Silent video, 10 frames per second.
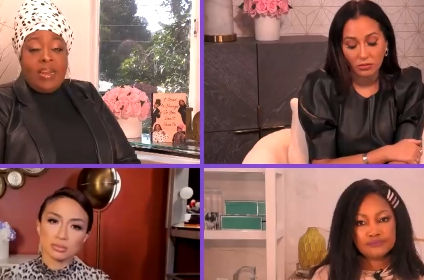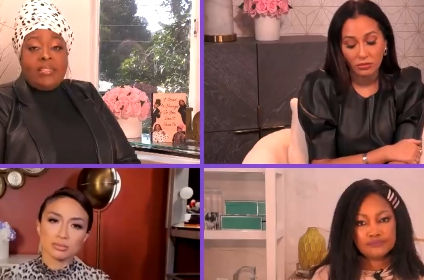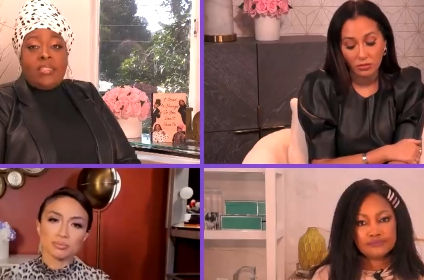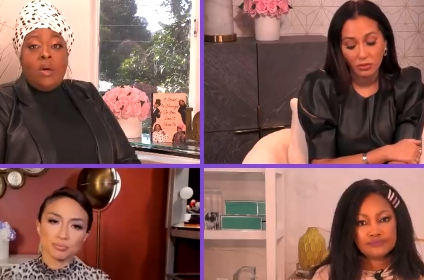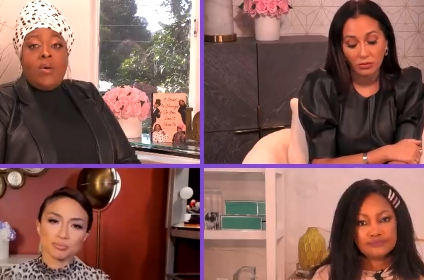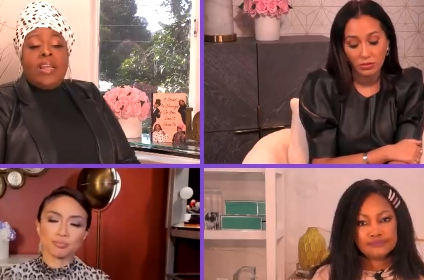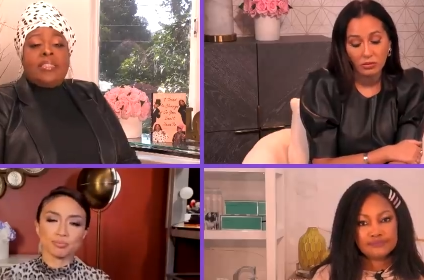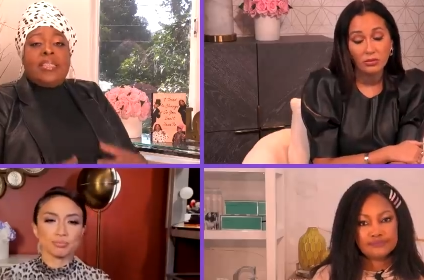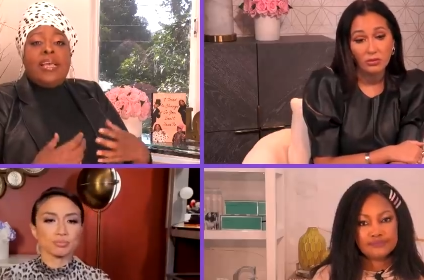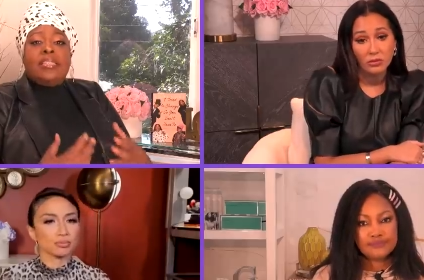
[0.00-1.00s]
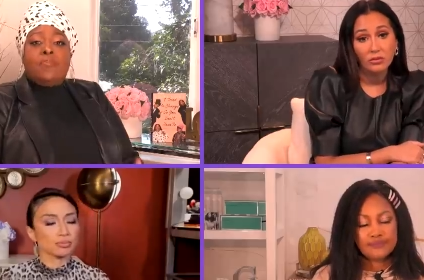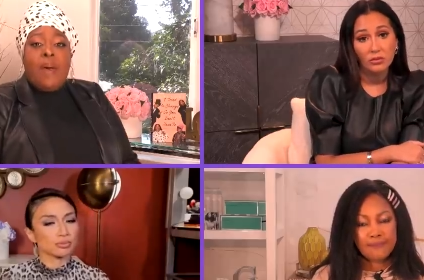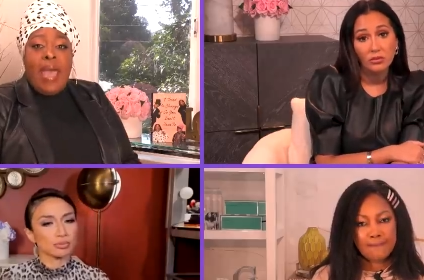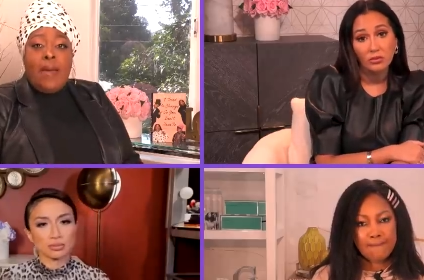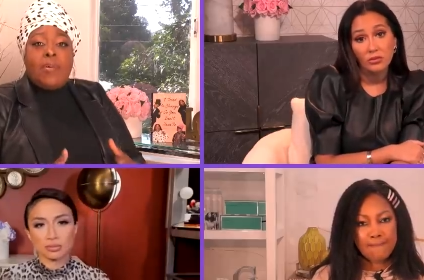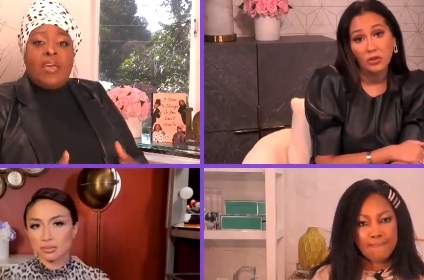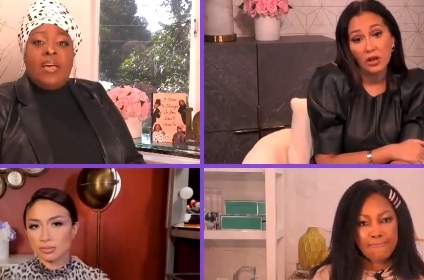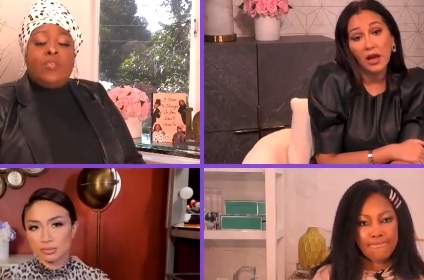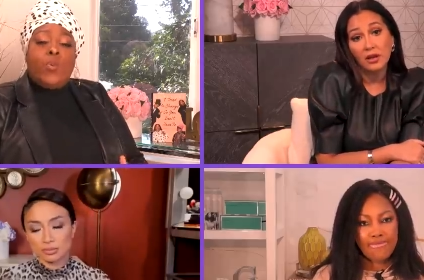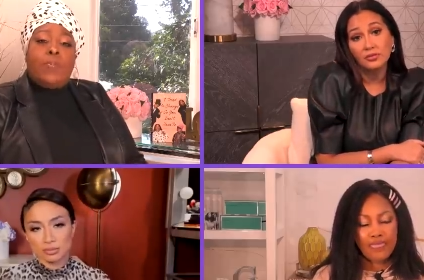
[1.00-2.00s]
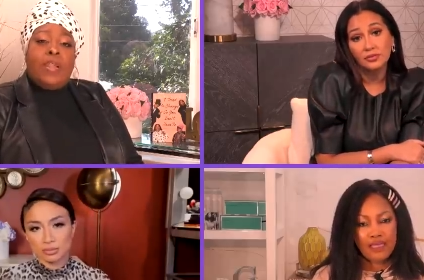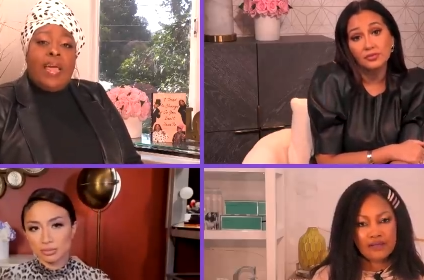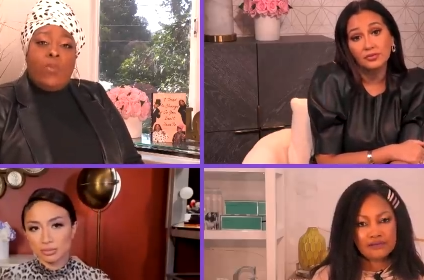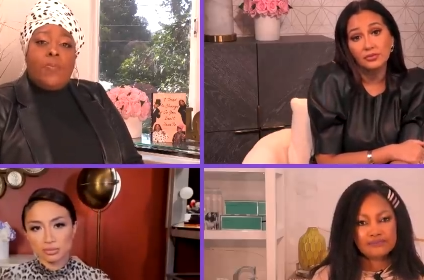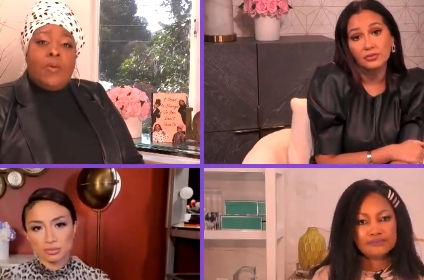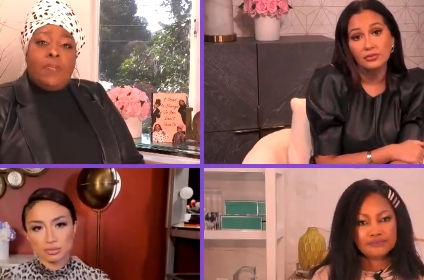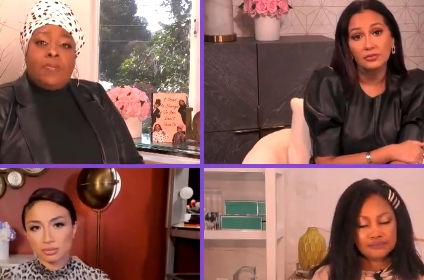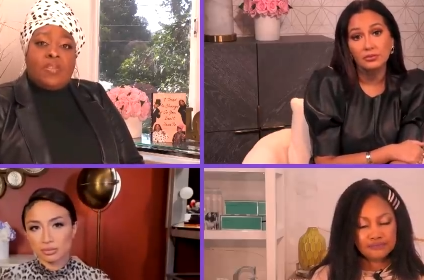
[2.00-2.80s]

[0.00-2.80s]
Speaker 1: it's so, and it's, it's bad because yeah. we're playing with people's